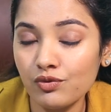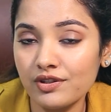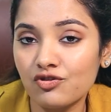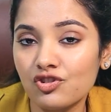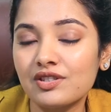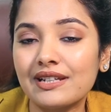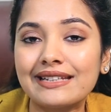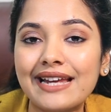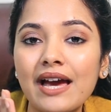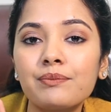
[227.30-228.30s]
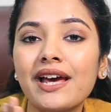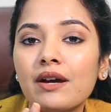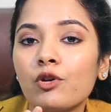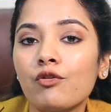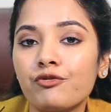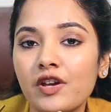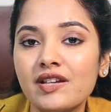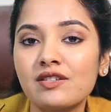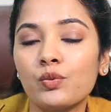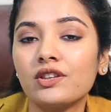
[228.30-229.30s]
do is just dab your
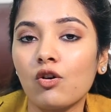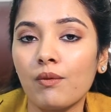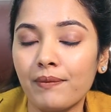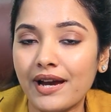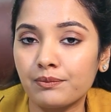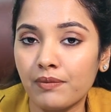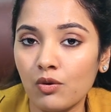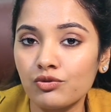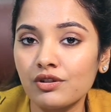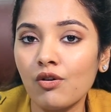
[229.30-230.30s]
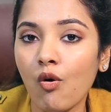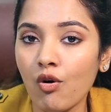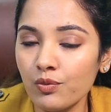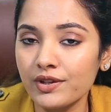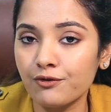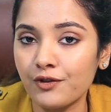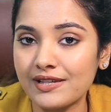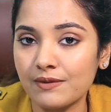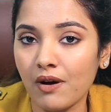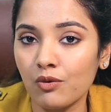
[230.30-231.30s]
face with a compact powder or with a
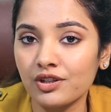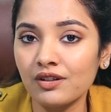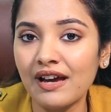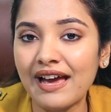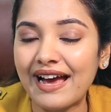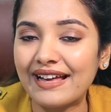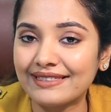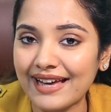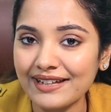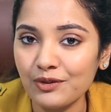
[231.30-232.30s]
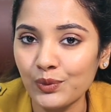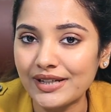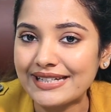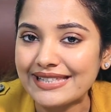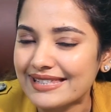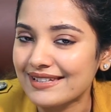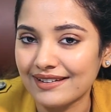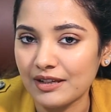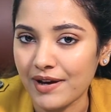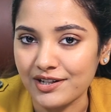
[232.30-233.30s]
face powder, and that will
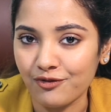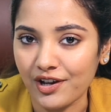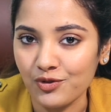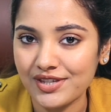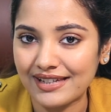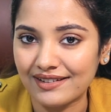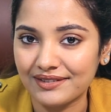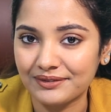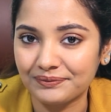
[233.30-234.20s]
instantly mattify your skin.